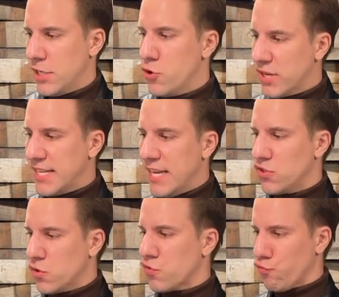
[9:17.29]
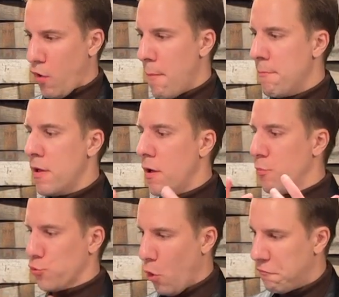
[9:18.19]
like you can taste those rum
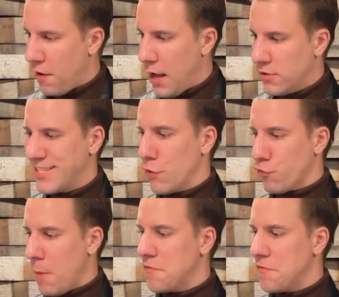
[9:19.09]
profiles, that rum